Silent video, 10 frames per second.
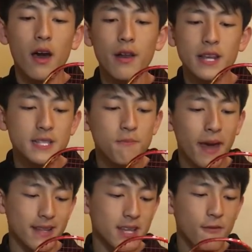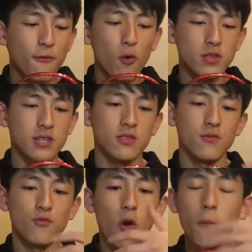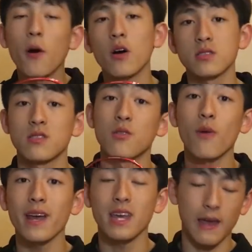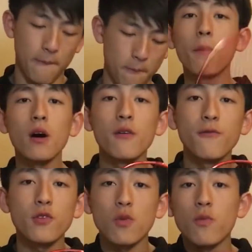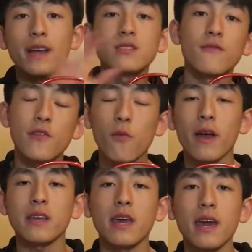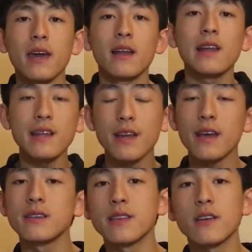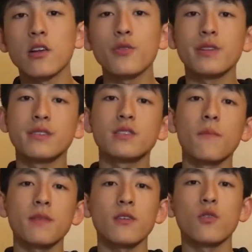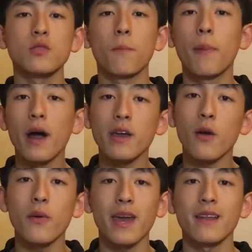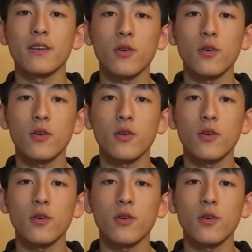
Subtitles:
unexpected forces on wrong parts of the racket. But for the rest of the racket, Ning has included something called the Bio Inner